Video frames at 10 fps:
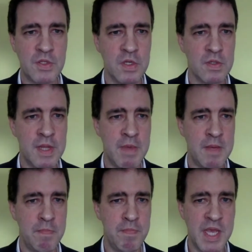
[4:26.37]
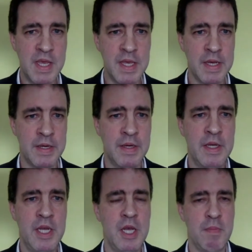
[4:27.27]
So let me
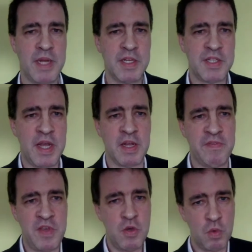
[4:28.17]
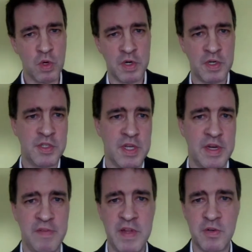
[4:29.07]
begin by just saying a few words
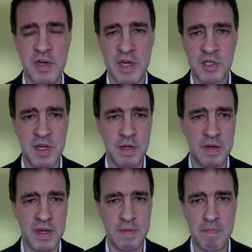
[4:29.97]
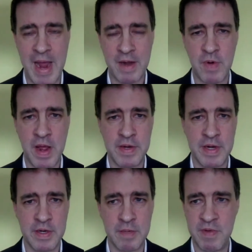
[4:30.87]
of introduction and background,
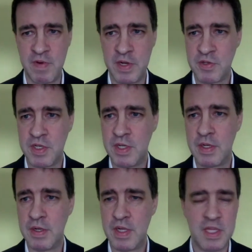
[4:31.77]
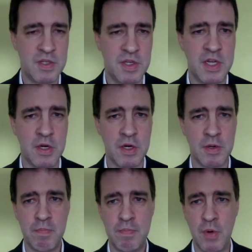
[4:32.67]
and I'll be very interested to
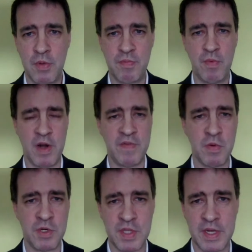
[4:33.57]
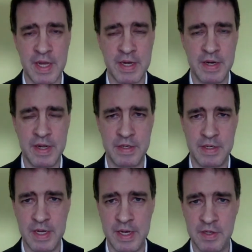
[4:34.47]
hear both what our viewers think
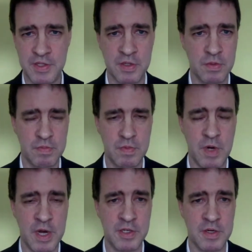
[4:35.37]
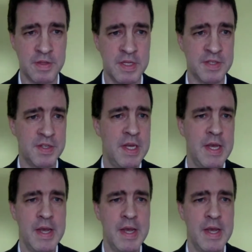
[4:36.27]
and also Roger on this.